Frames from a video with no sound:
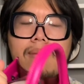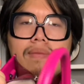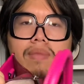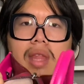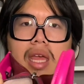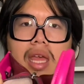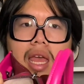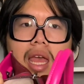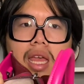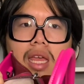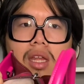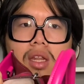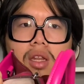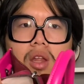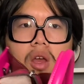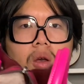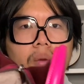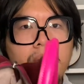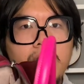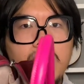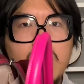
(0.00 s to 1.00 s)
Like I can
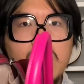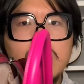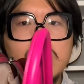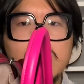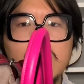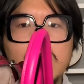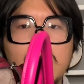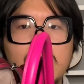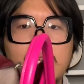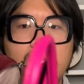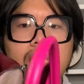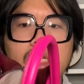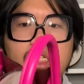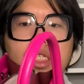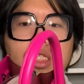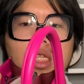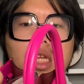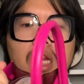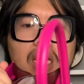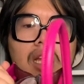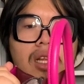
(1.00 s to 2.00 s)
open it and then it
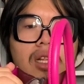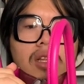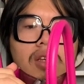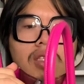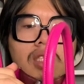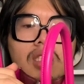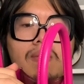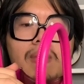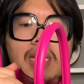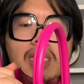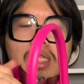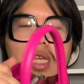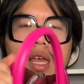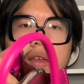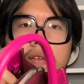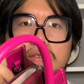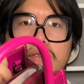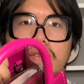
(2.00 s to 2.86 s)
just kind of closes by itself.